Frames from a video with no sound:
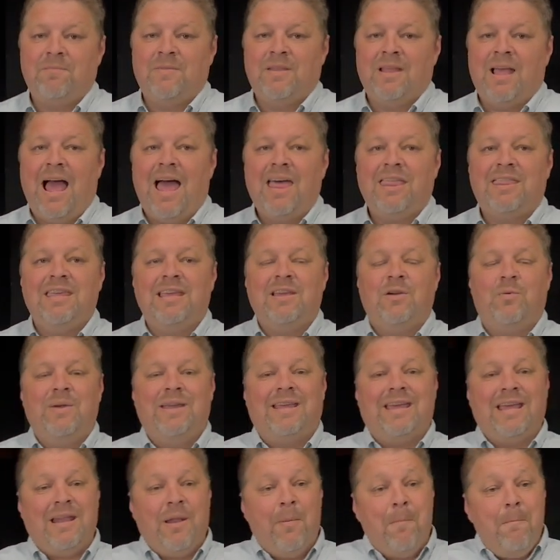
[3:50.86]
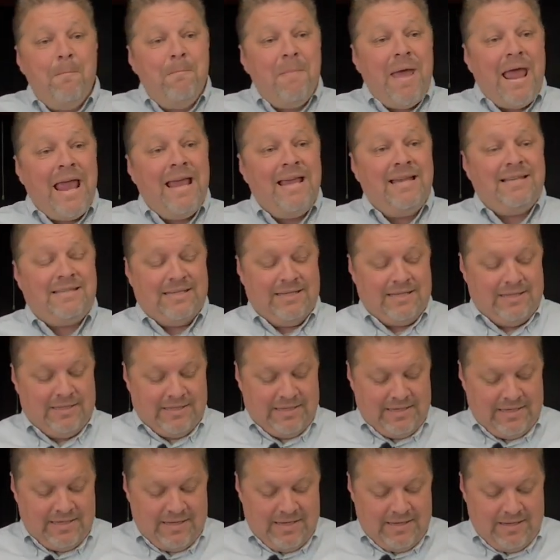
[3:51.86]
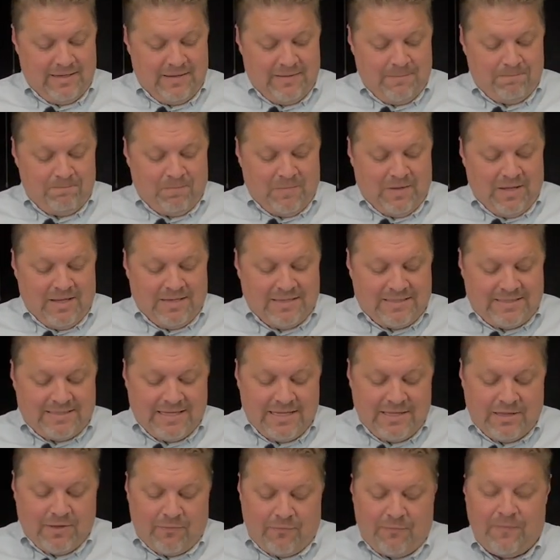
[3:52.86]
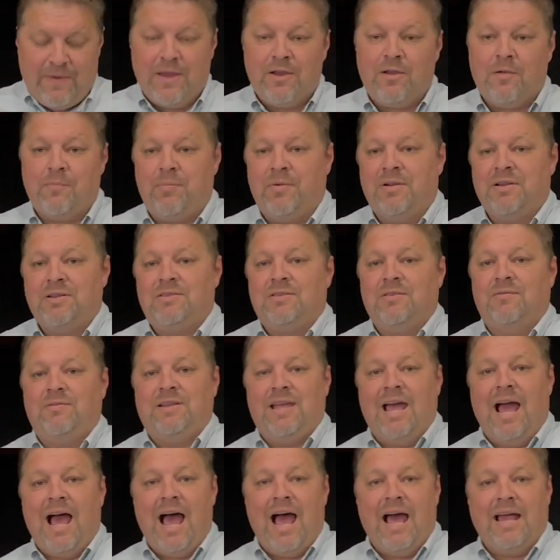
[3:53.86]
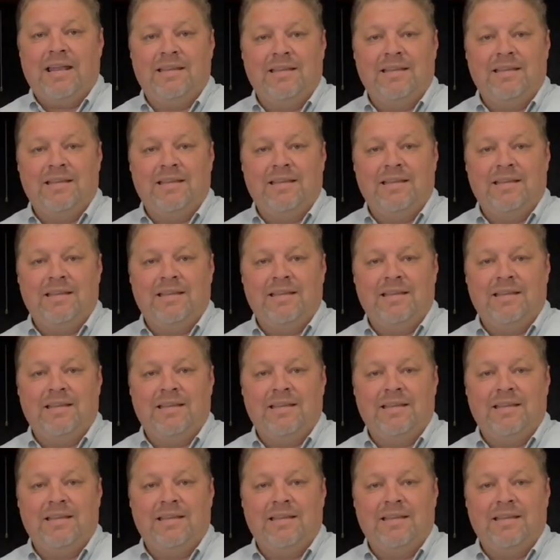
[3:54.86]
I think we can amazingly see the fingerprints of God